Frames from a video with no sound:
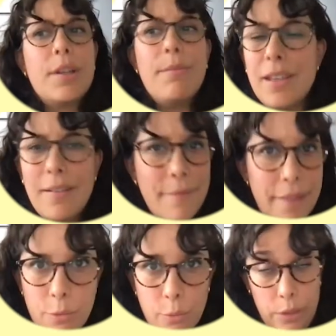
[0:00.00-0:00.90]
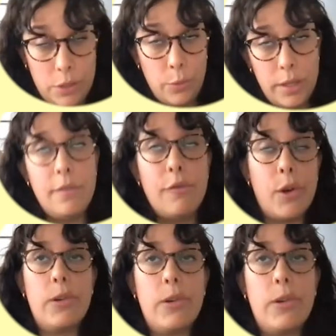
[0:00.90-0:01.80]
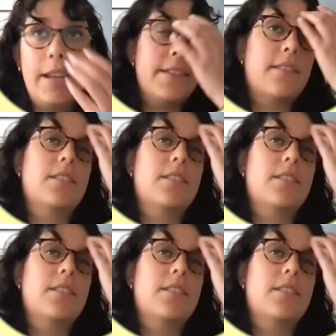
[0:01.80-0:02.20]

something that is really frequently asked,